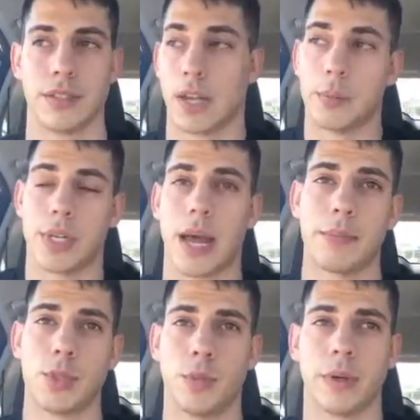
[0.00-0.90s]

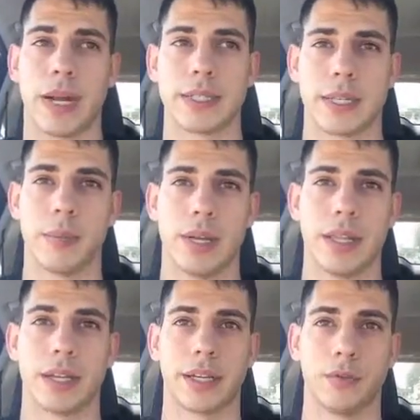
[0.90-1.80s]
Sometimes if you be around somebody
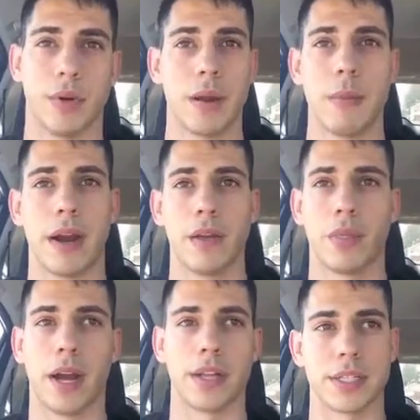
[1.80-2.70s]
that can run
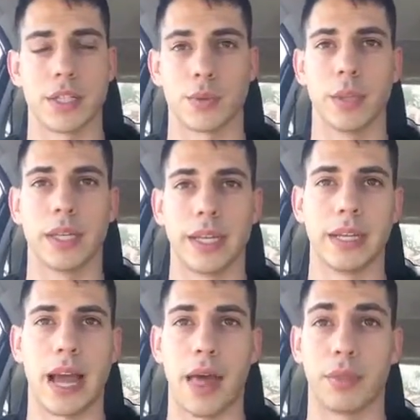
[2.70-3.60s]
marathons. It's
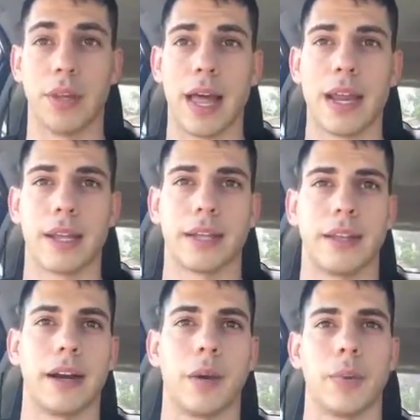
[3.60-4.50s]
really athletic,
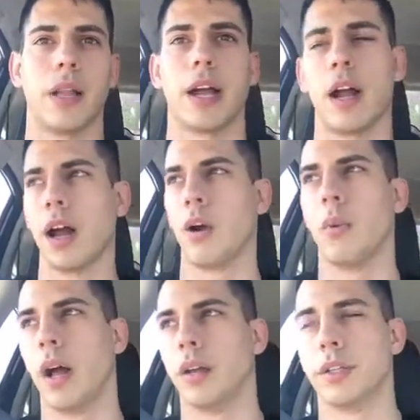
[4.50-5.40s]
and then I'll be like, oh,
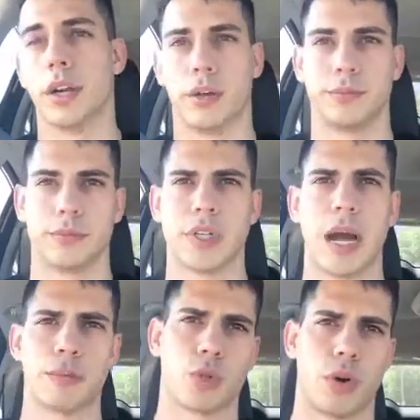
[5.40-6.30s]
well, you know,
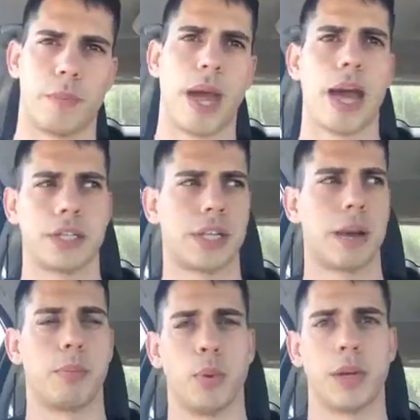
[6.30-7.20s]
I'm sort of past
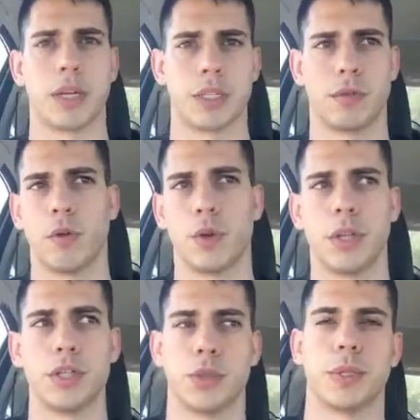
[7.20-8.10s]
that point because of old
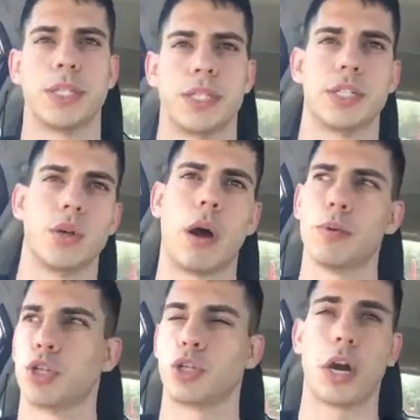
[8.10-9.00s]
injuries. So
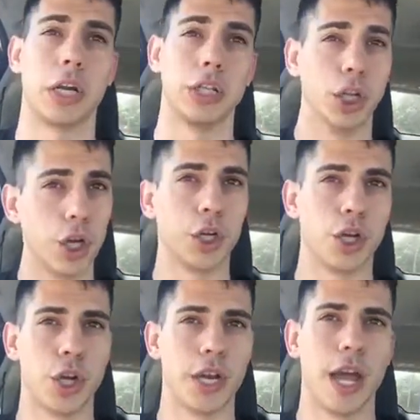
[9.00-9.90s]
I'm just trying to look
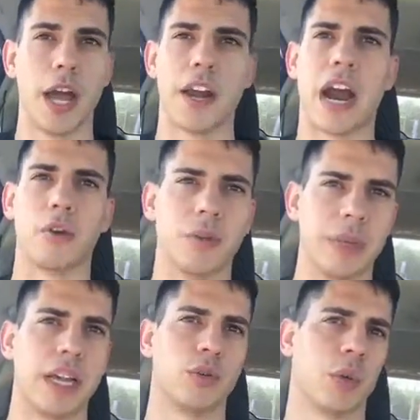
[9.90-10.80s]
good, not really
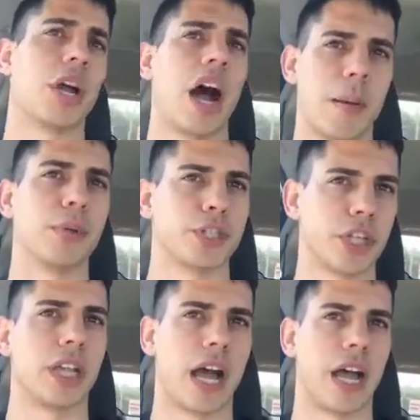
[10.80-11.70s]
be able to accomplish a lot